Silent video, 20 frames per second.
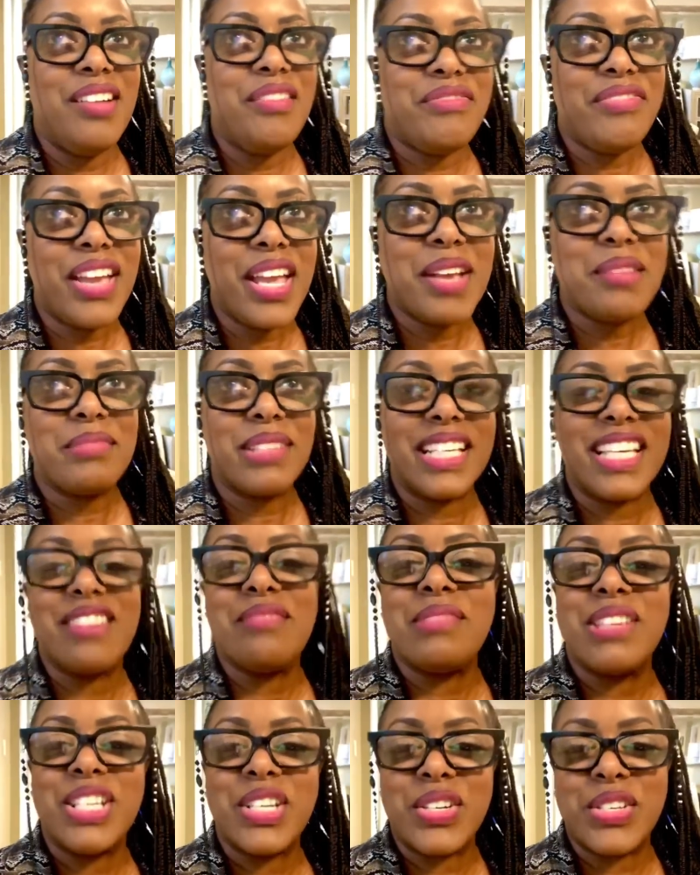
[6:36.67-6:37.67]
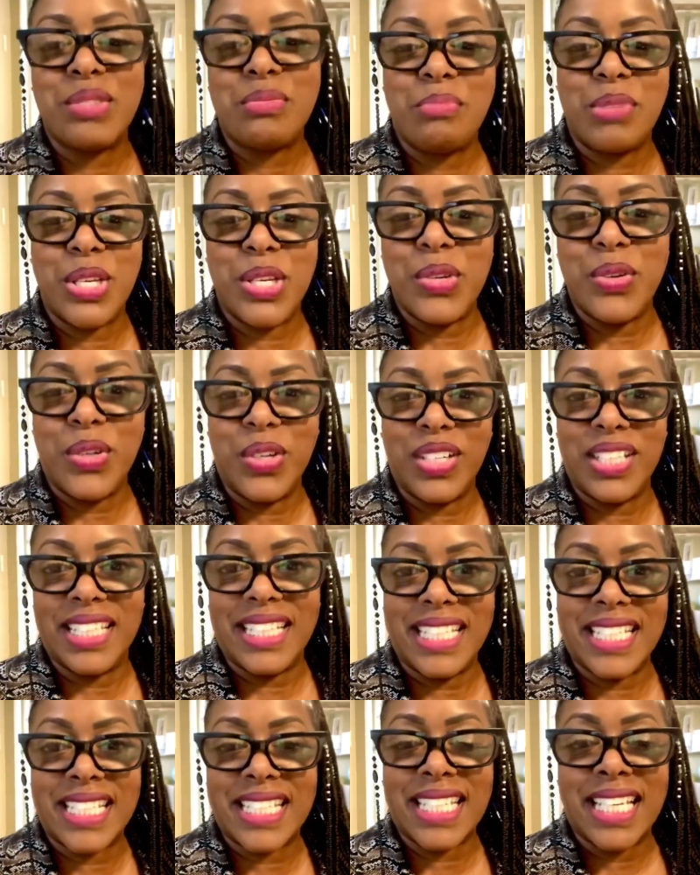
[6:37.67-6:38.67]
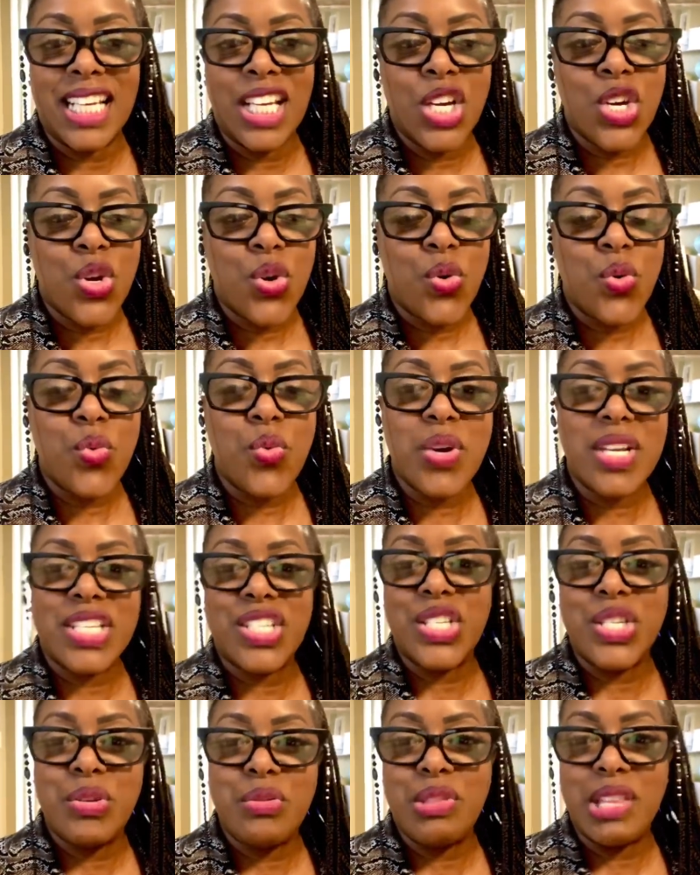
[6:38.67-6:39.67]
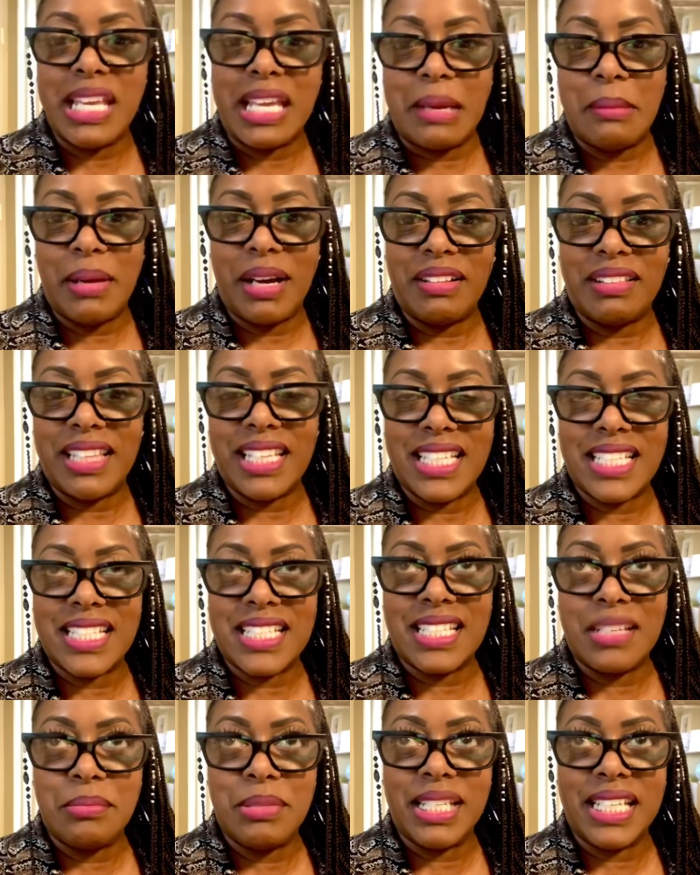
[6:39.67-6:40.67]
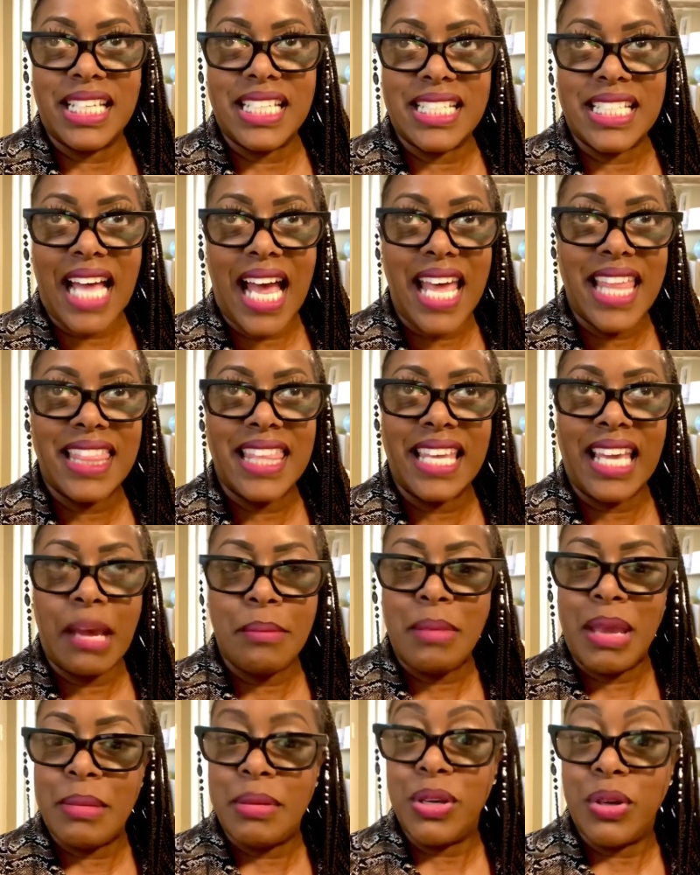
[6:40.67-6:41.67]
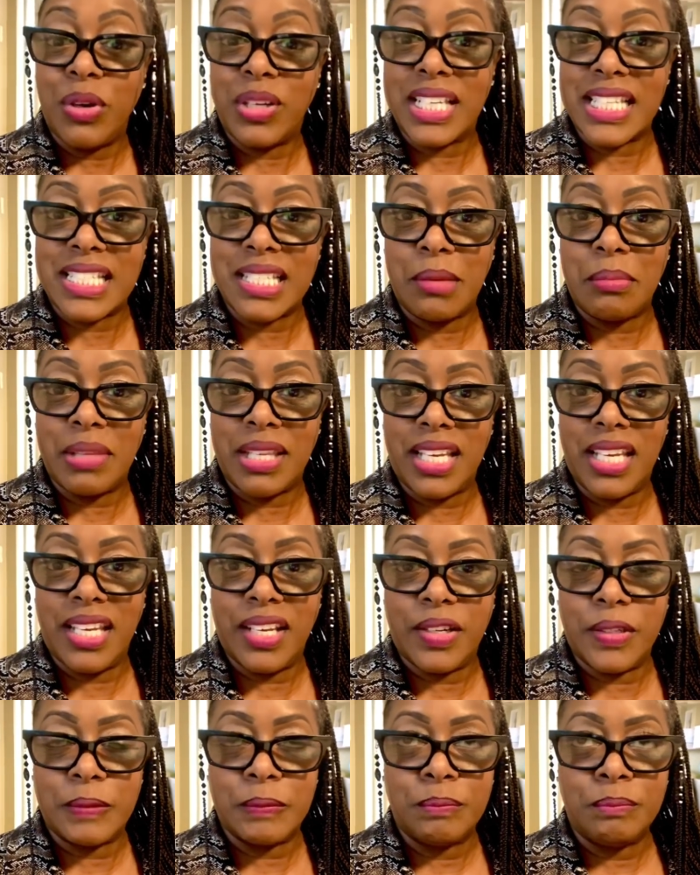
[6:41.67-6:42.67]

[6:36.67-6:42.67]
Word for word: family, give me your spew on this what do you think about this? Because I think I may be onto something here.